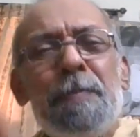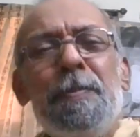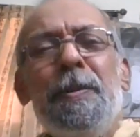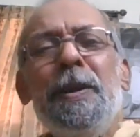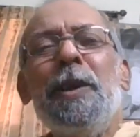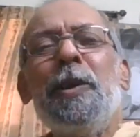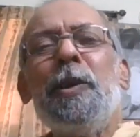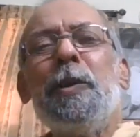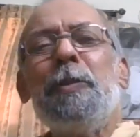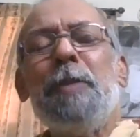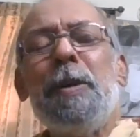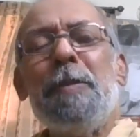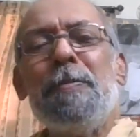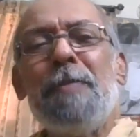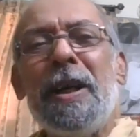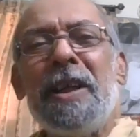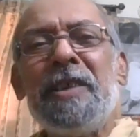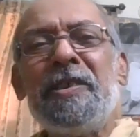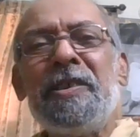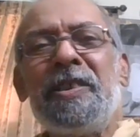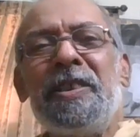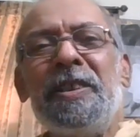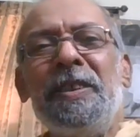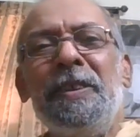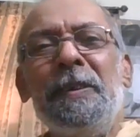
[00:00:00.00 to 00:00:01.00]
appear to be
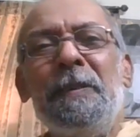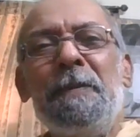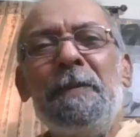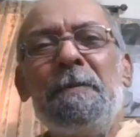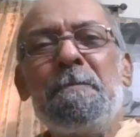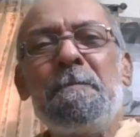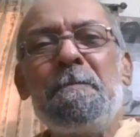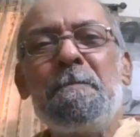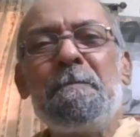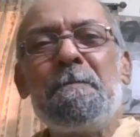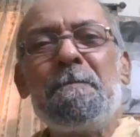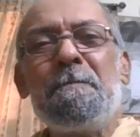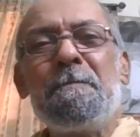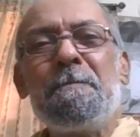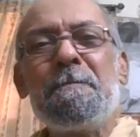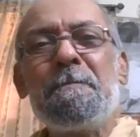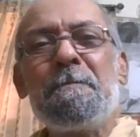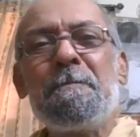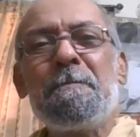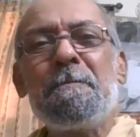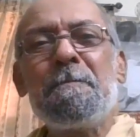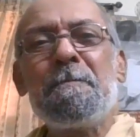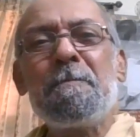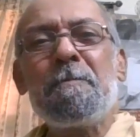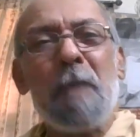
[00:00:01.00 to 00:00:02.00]
master.
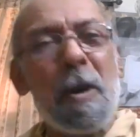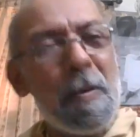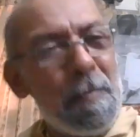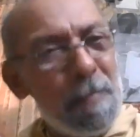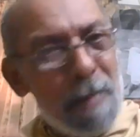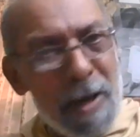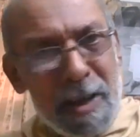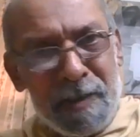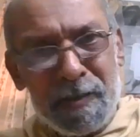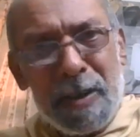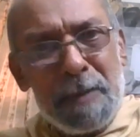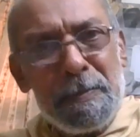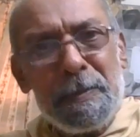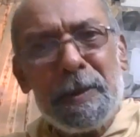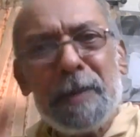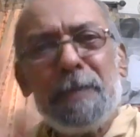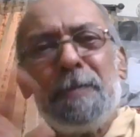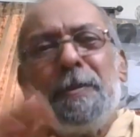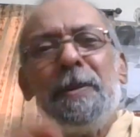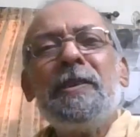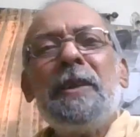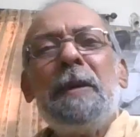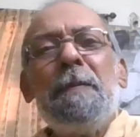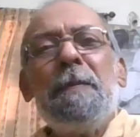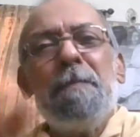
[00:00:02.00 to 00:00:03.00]
Master must
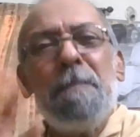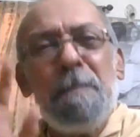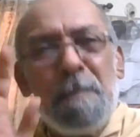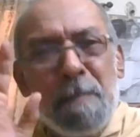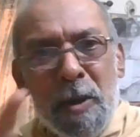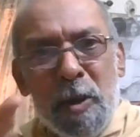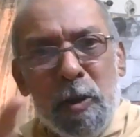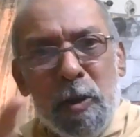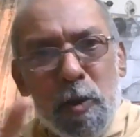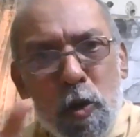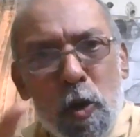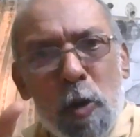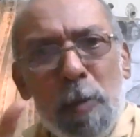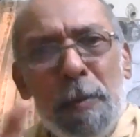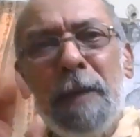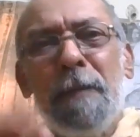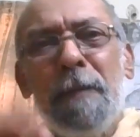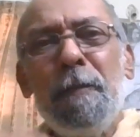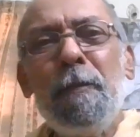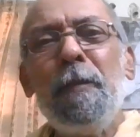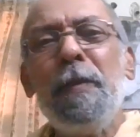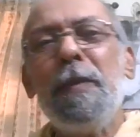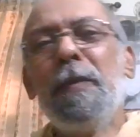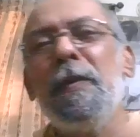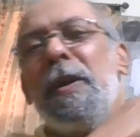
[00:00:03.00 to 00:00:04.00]
be some
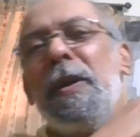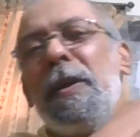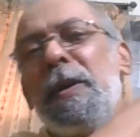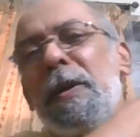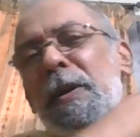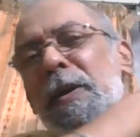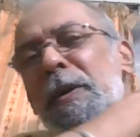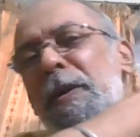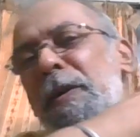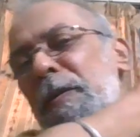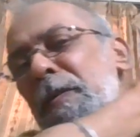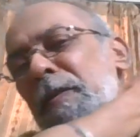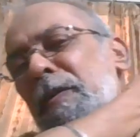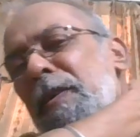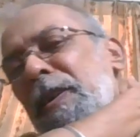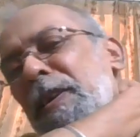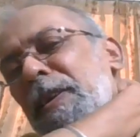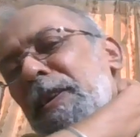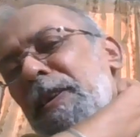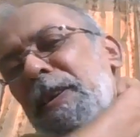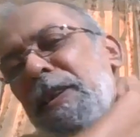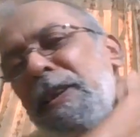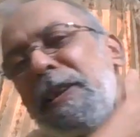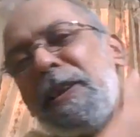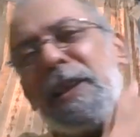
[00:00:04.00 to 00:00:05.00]
human uh,
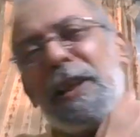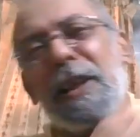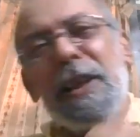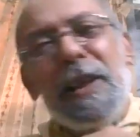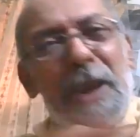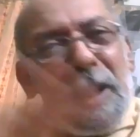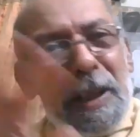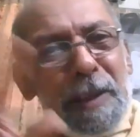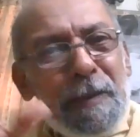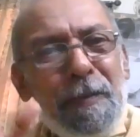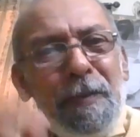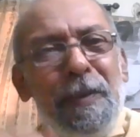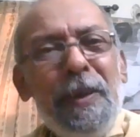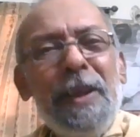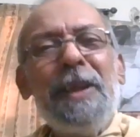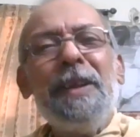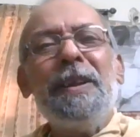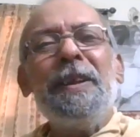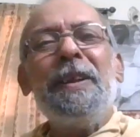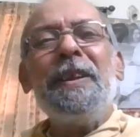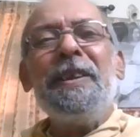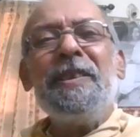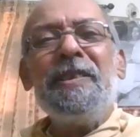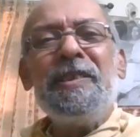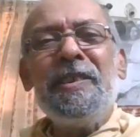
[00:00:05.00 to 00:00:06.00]
uh, like
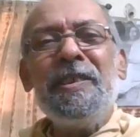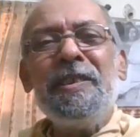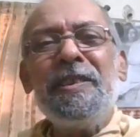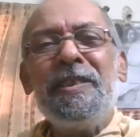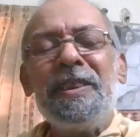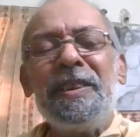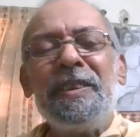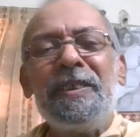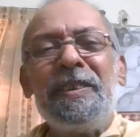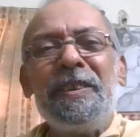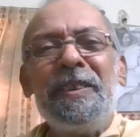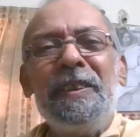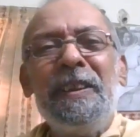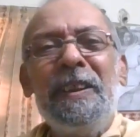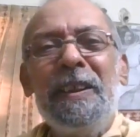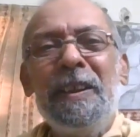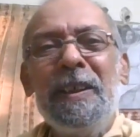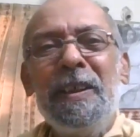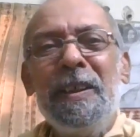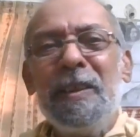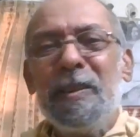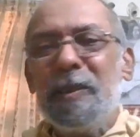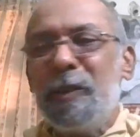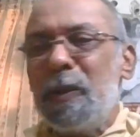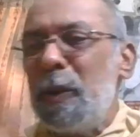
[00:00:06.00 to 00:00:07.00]
figure, isn't it?
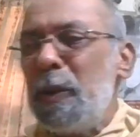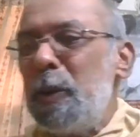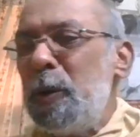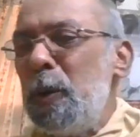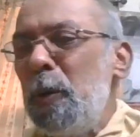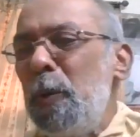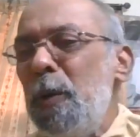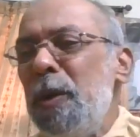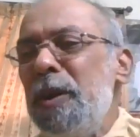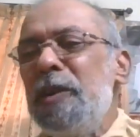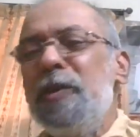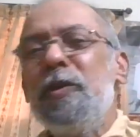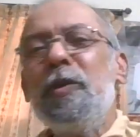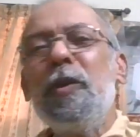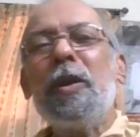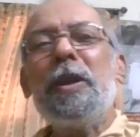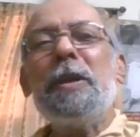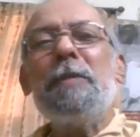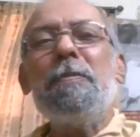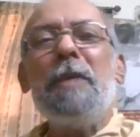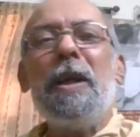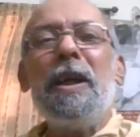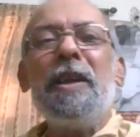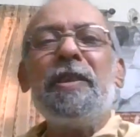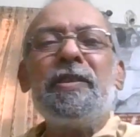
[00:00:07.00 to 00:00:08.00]
So door is not
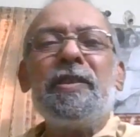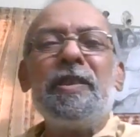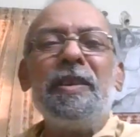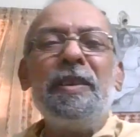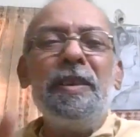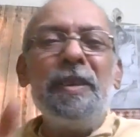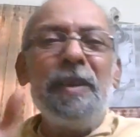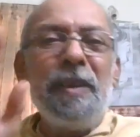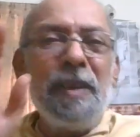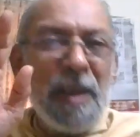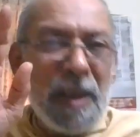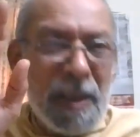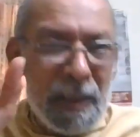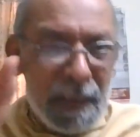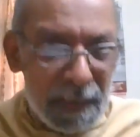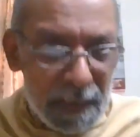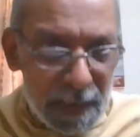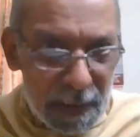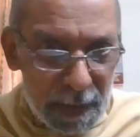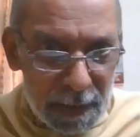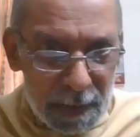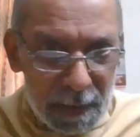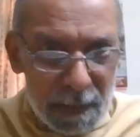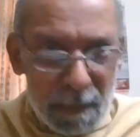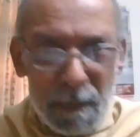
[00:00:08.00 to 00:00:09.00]
a master.
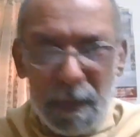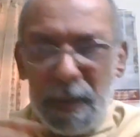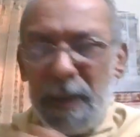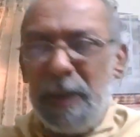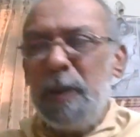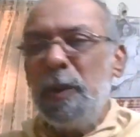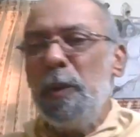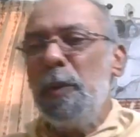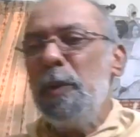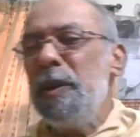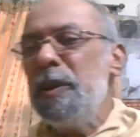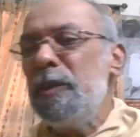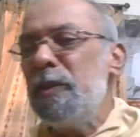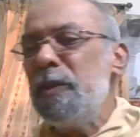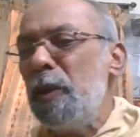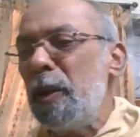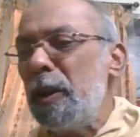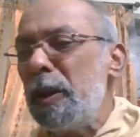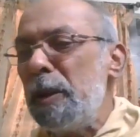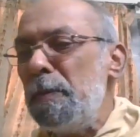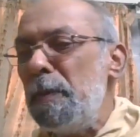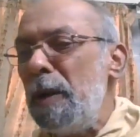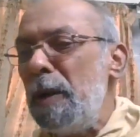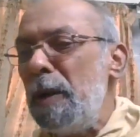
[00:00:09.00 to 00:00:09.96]
The window is not a